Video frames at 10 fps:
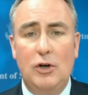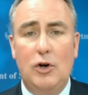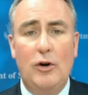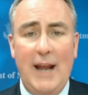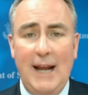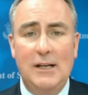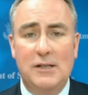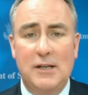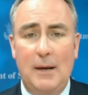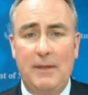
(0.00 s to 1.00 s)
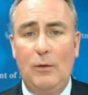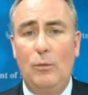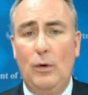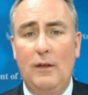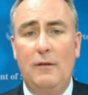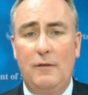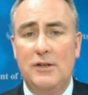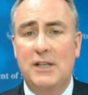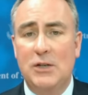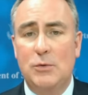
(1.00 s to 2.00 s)
creating something, one of the
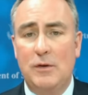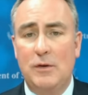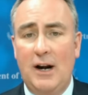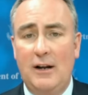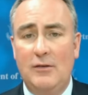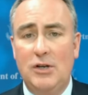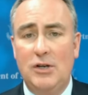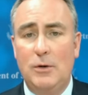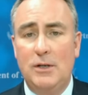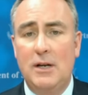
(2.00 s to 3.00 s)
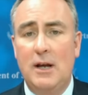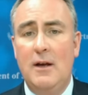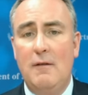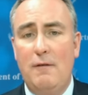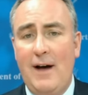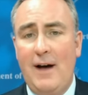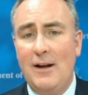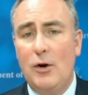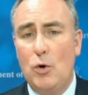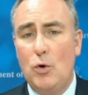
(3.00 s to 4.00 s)
first things we've started out to do is
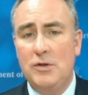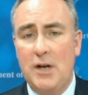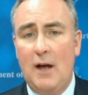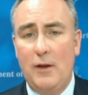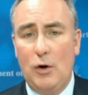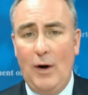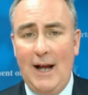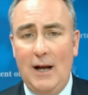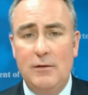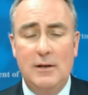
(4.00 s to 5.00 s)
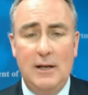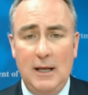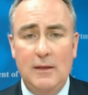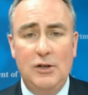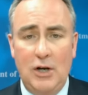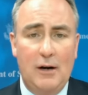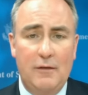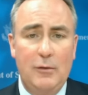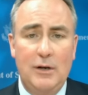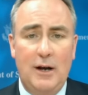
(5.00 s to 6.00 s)
find out who's on the ground in the
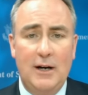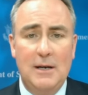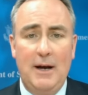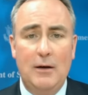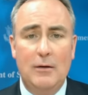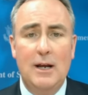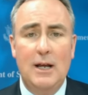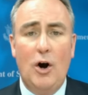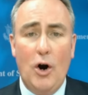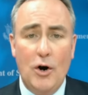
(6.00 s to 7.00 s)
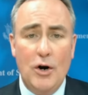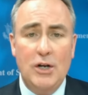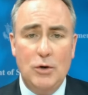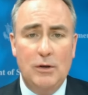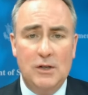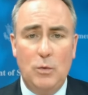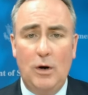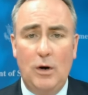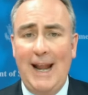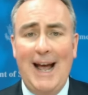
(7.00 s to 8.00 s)
geography we talked about already doing this
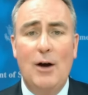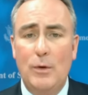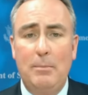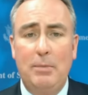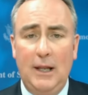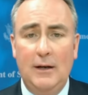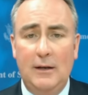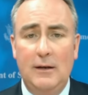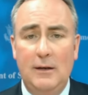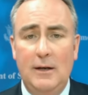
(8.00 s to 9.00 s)
work and how do we plug